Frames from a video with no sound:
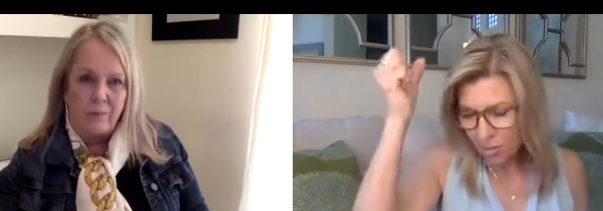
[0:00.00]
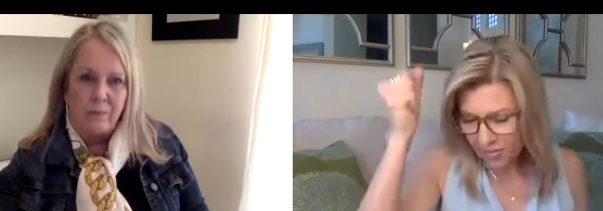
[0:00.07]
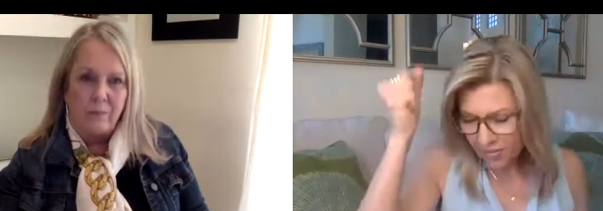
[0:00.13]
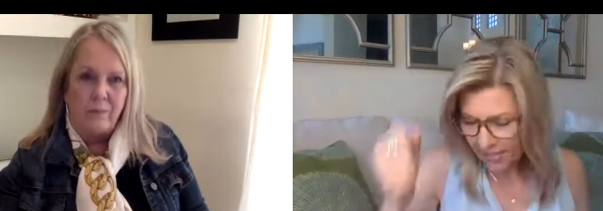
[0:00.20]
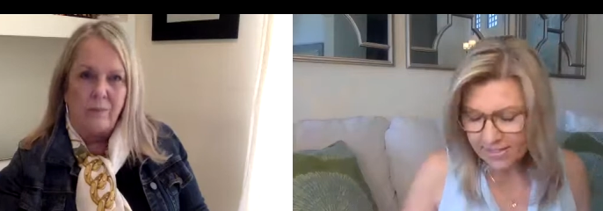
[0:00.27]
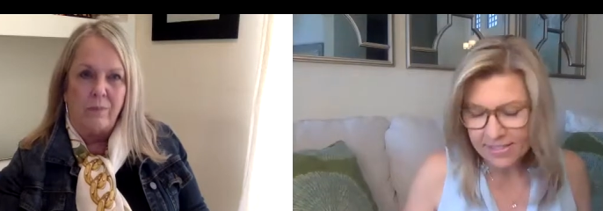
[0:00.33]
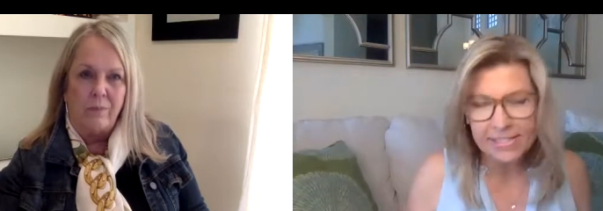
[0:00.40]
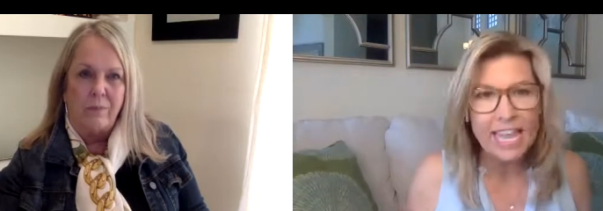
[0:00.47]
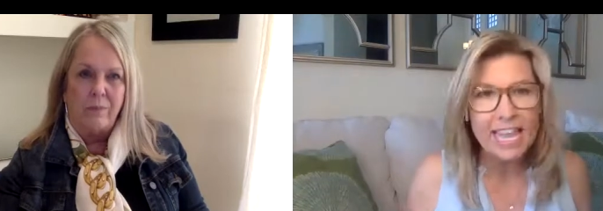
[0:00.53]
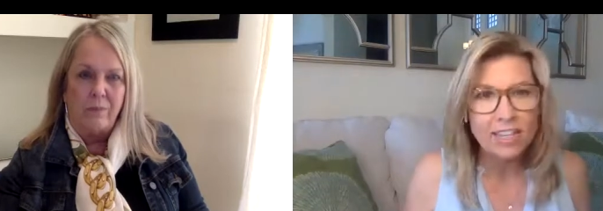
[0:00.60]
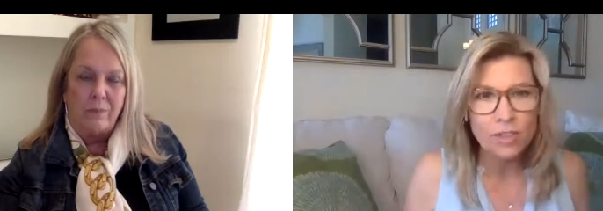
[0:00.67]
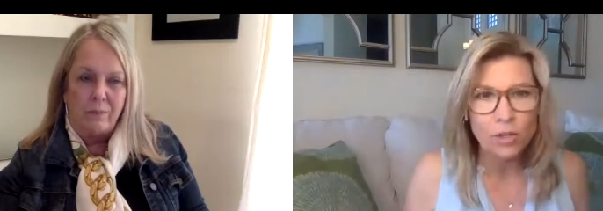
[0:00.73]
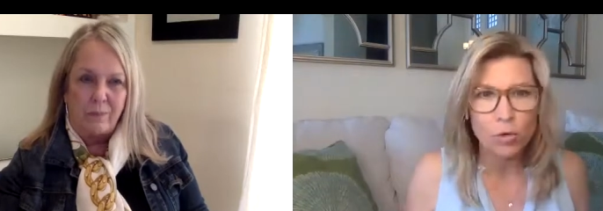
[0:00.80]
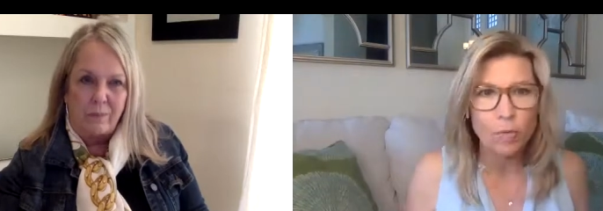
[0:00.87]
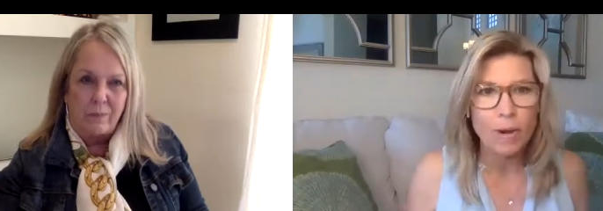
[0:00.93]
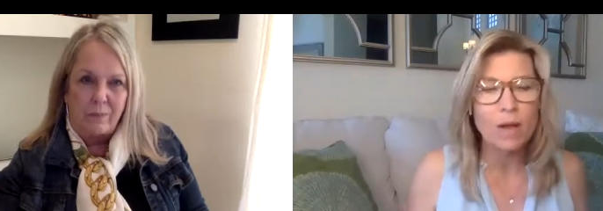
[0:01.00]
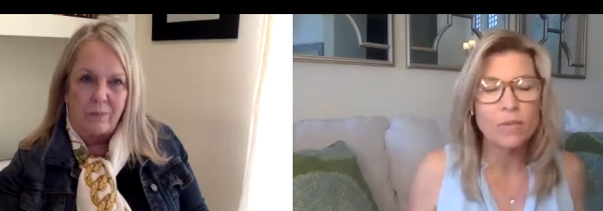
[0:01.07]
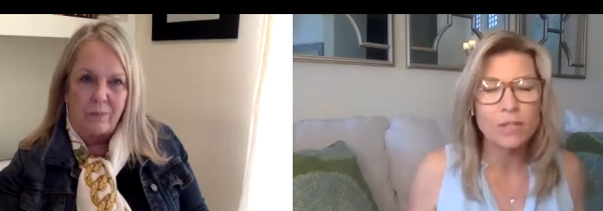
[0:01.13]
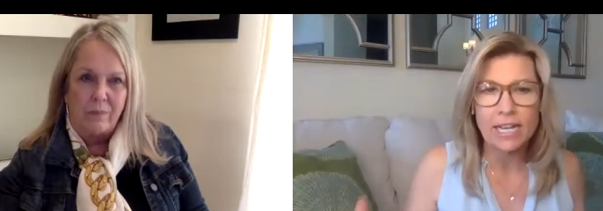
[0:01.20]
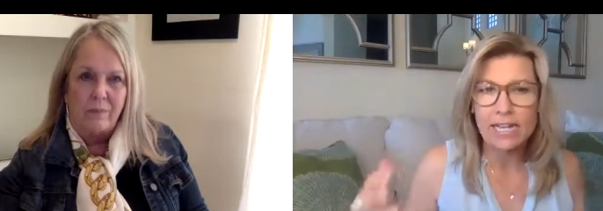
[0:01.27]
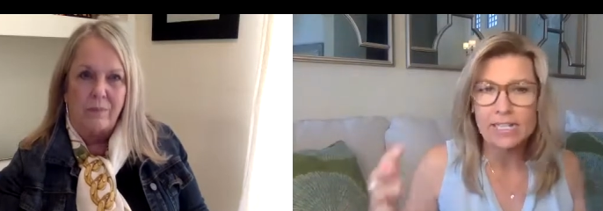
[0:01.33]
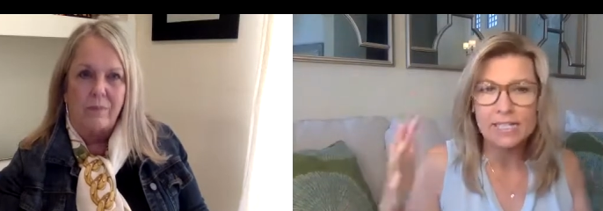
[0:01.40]
Speaker 1: put that stake in the
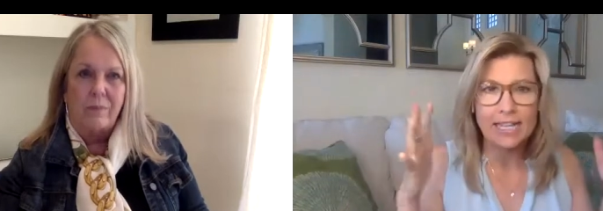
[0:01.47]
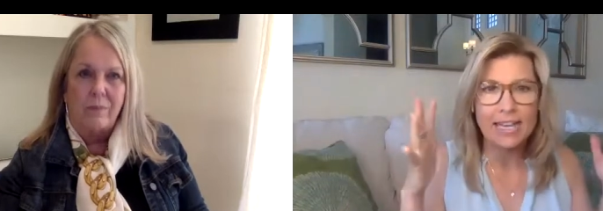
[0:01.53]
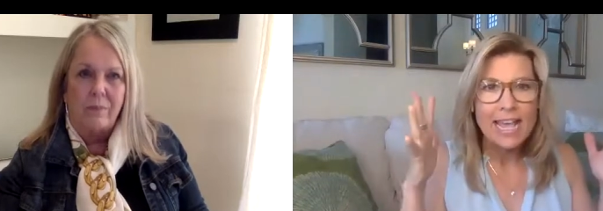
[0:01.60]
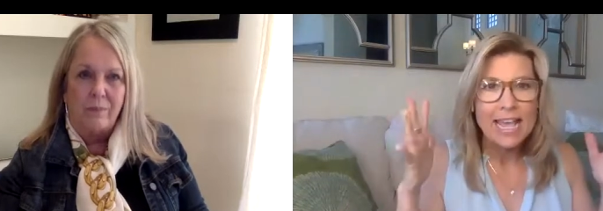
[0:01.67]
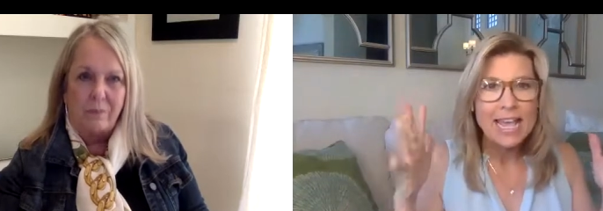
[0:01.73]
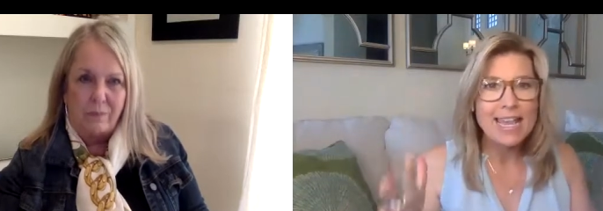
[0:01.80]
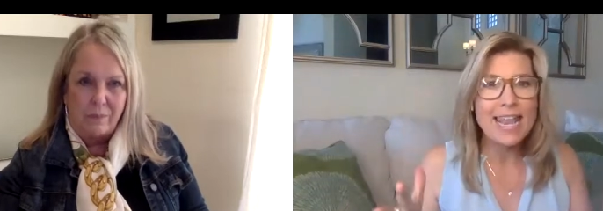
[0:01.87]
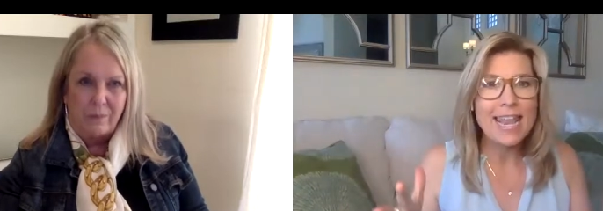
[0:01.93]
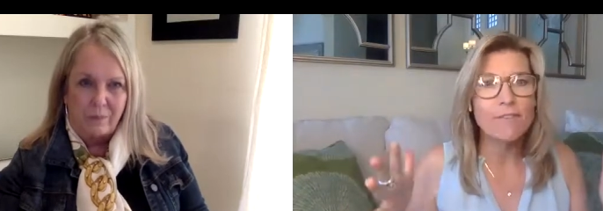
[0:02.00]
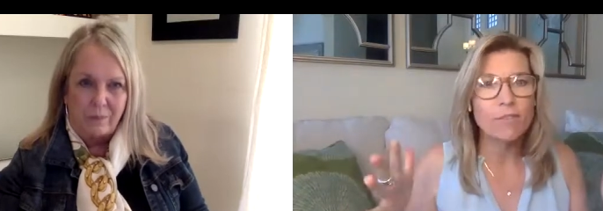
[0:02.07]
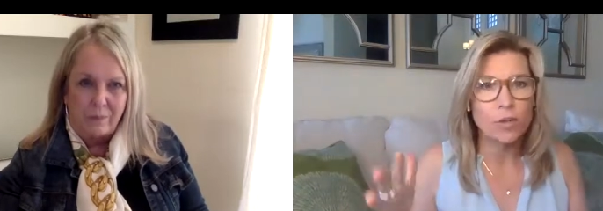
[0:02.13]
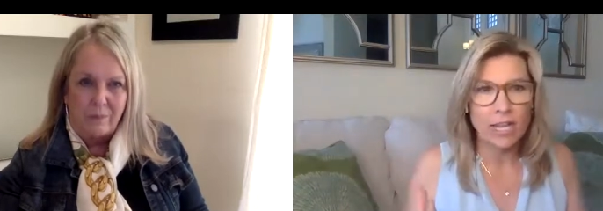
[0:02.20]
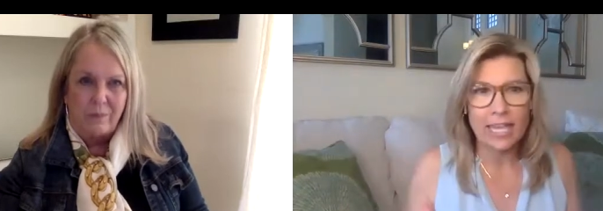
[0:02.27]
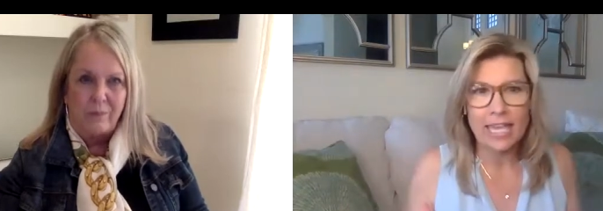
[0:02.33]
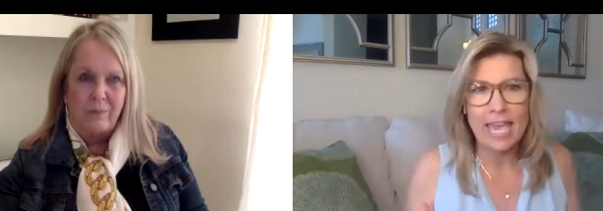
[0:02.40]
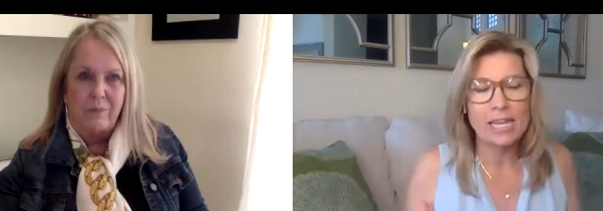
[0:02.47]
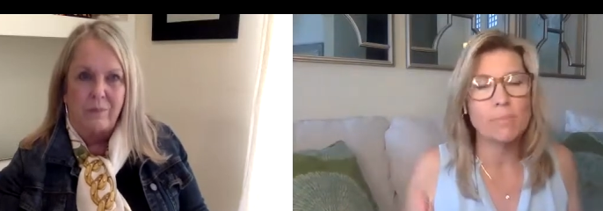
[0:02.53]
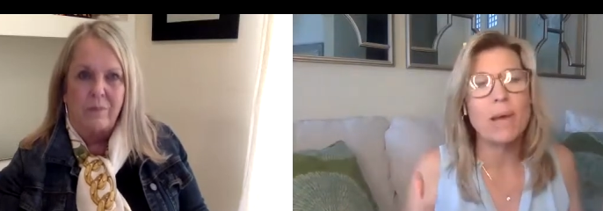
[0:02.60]
ground, and I said, "Never again